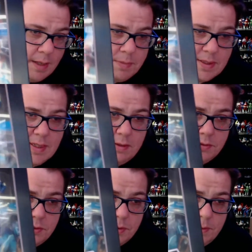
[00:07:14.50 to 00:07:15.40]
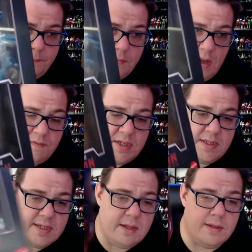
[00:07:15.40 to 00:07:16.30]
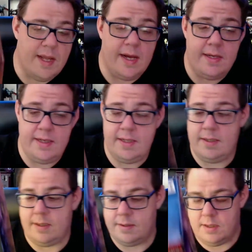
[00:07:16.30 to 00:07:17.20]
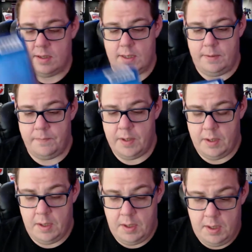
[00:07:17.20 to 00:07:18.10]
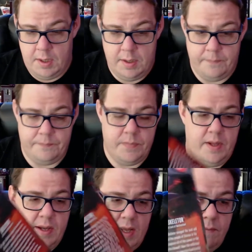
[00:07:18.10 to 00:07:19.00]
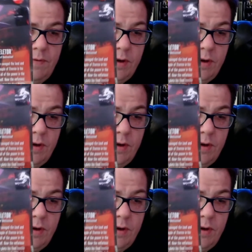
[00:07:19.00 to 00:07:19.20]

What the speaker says: but Skeletor. I've seen Skele-God in Target. Again, very